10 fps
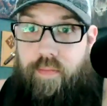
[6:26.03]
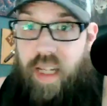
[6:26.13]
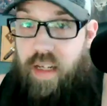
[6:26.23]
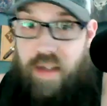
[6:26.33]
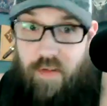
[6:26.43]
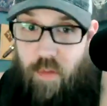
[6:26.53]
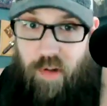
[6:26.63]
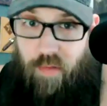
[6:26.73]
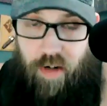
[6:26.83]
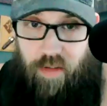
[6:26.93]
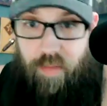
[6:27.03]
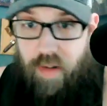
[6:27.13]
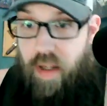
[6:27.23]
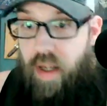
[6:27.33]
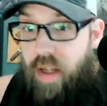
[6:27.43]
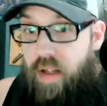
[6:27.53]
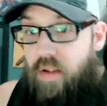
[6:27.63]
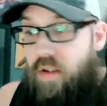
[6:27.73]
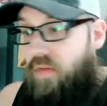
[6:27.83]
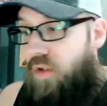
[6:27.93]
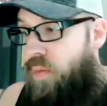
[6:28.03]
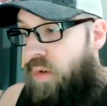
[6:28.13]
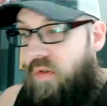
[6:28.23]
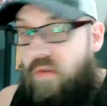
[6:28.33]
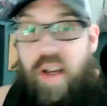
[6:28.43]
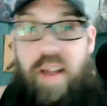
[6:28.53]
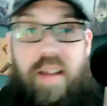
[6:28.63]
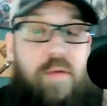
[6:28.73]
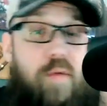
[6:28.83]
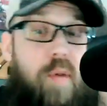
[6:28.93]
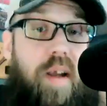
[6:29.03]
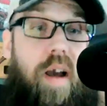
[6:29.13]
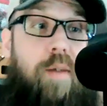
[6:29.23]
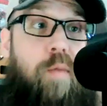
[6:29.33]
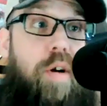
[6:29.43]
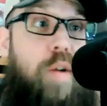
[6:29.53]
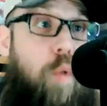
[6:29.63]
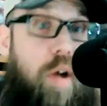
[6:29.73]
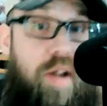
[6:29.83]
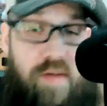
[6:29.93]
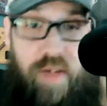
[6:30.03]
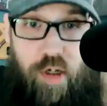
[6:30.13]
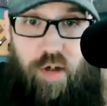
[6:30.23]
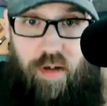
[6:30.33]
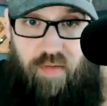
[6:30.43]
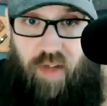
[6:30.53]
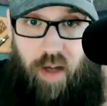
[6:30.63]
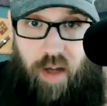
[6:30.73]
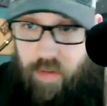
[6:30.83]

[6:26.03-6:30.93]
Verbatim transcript: He's never been one of them. And silver spoon fed, that's what got him where he was when he shouldn't have got it.